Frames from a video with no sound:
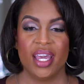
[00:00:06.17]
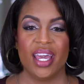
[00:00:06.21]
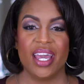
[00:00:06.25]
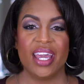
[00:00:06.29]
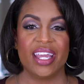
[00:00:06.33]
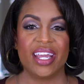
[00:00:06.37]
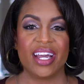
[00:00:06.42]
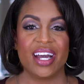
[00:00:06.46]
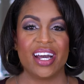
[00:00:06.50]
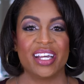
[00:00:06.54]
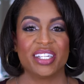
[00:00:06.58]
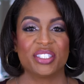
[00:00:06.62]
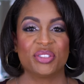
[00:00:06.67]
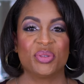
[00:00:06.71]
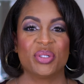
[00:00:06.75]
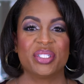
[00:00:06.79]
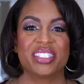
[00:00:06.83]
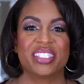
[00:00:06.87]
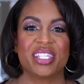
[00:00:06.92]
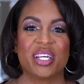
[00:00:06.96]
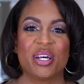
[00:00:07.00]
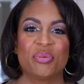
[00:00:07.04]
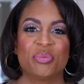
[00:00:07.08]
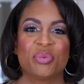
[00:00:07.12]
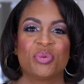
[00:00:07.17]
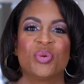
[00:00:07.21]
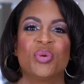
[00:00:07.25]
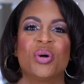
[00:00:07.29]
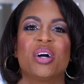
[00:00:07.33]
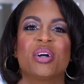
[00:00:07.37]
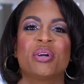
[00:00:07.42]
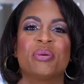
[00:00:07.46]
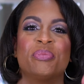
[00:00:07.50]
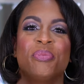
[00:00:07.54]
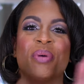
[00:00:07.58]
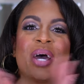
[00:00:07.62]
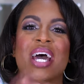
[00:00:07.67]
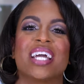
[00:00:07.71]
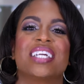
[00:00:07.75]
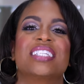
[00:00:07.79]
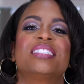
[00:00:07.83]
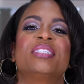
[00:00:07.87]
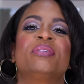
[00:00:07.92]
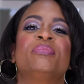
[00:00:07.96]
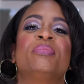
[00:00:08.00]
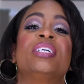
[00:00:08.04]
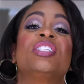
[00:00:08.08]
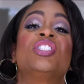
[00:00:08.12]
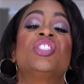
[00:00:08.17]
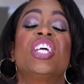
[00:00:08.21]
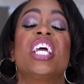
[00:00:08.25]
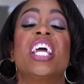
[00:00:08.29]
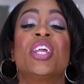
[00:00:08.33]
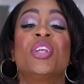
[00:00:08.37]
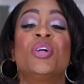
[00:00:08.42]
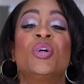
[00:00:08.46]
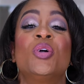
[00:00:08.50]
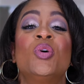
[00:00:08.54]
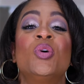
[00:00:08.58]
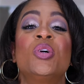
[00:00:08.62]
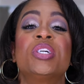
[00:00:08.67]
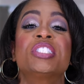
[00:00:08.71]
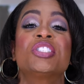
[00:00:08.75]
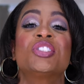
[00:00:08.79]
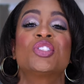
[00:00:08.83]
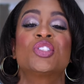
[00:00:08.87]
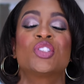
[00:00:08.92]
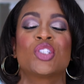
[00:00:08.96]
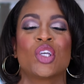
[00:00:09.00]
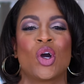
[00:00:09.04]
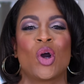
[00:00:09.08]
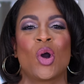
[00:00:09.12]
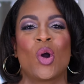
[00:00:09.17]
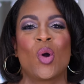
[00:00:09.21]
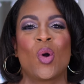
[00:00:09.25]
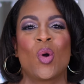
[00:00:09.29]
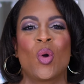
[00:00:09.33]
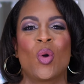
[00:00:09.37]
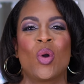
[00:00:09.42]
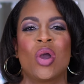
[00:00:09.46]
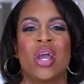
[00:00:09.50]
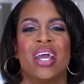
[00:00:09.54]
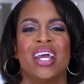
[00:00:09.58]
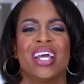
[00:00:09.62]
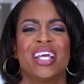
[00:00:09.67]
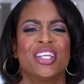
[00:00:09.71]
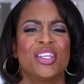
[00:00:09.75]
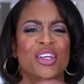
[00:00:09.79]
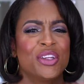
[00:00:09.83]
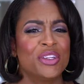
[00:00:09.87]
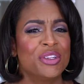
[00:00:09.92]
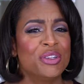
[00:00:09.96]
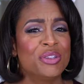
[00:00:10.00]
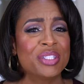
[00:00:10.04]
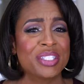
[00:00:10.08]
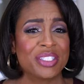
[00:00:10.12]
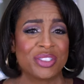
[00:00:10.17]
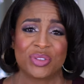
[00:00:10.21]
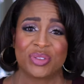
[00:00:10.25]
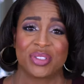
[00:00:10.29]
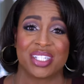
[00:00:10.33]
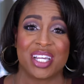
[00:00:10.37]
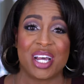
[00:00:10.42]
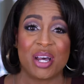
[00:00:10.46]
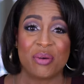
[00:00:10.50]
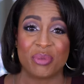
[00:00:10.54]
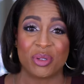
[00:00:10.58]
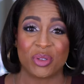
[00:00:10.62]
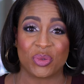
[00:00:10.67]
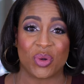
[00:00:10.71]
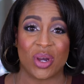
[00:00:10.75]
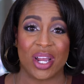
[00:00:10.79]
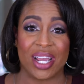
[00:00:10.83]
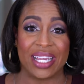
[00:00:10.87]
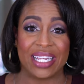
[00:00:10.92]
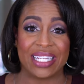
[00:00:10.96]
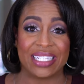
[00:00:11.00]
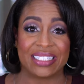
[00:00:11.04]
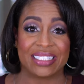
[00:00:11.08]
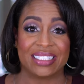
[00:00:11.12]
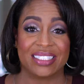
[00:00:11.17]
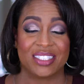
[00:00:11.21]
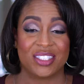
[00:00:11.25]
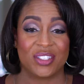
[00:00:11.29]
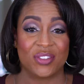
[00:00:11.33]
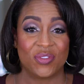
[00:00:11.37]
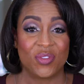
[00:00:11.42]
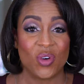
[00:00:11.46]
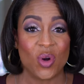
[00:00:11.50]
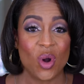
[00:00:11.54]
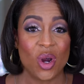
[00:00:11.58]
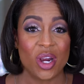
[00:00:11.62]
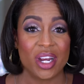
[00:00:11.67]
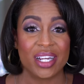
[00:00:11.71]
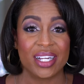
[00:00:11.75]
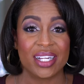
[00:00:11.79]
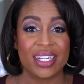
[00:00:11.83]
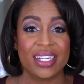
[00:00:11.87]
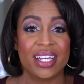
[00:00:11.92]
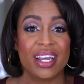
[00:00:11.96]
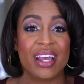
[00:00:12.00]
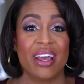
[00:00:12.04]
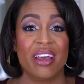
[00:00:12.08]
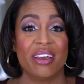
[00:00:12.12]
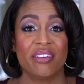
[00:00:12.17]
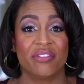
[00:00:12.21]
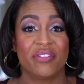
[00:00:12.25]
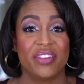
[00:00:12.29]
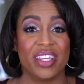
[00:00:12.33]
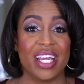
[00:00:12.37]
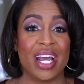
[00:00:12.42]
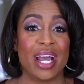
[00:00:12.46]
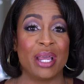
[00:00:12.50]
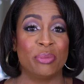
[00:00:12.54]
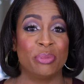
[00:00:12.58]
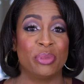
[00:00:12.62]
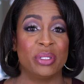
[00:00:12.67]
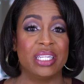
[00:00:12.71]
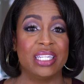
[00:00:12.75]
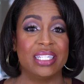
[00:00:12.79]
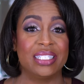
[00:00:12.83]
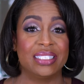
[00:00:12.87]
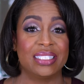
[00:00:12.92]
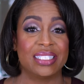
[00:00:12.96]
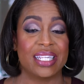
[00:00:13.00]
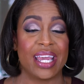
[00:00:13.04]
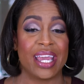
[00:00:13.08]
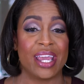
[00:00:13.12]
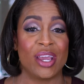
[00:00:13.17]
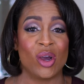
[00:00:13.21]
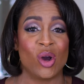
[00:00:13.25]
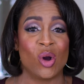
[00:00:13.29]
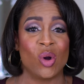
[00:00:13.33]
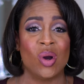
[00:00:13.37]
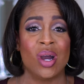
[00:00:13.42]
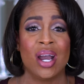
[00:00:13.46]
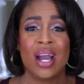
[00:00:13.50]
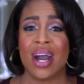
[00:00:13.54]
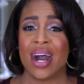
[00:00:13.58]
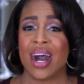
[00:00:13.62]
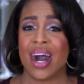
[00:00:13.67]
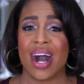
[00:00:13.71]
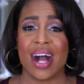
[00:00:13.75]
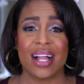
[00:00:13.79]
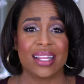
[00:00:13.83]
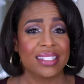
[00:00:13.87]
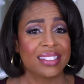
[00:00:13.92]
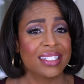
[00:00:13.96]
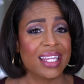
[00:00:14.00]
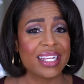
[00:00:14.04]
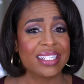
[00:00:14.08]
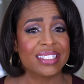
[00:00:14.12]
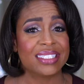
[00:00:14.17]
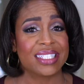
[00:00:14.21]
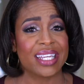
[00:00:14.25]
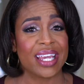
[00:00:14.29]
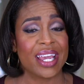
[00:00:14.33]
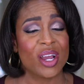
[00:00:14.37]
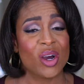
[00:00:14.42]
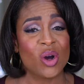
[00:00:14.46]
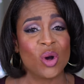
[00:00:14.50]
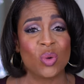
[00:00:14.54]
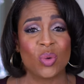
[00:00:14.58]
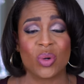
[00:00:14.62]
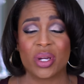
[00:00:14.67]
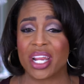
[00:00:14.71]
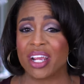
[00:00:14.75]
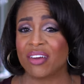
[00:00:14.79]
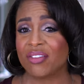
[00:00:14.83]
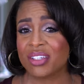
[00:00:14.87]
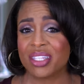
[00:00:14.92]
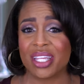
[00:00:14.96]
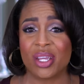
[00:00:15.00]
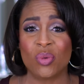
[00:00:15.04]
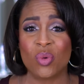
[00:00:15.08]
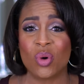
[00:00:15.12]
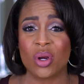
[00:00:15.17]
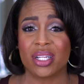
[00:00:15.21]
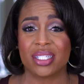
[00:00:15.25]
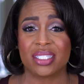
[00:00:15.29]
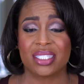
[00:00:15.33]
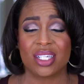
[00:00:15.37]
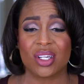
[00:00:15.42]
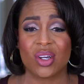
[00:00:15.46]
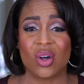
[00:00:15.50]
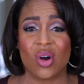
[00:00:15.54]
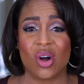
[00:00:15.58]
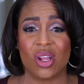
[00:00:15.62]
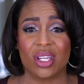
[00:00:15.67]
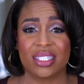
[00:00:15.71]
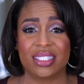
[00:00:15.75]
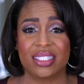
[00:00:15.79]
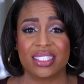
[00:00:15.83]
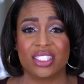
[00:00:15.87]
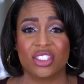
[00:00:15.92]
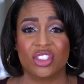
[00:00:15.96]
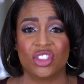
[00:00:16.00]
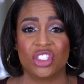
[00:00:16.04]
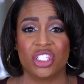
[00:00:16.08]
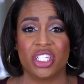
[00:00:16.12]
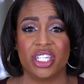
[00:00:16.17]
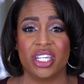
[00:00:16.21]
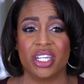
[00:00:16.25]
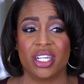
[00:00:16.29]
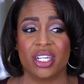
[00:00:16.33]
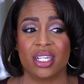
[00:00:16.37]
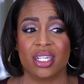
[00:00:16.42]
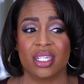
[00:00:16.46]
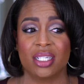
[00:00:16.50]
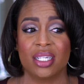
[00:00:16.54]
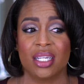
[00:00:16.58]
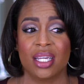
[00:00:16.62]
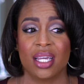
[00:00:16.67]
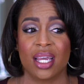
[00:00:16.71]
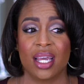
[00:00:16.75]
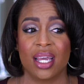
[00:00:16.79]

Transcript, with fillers: Hey guys, what's up? Welcome back to my channel. So, y'all knew this was coming, right? Sephora, VIB sale, holiday sale, whatever they wanted to call it this year.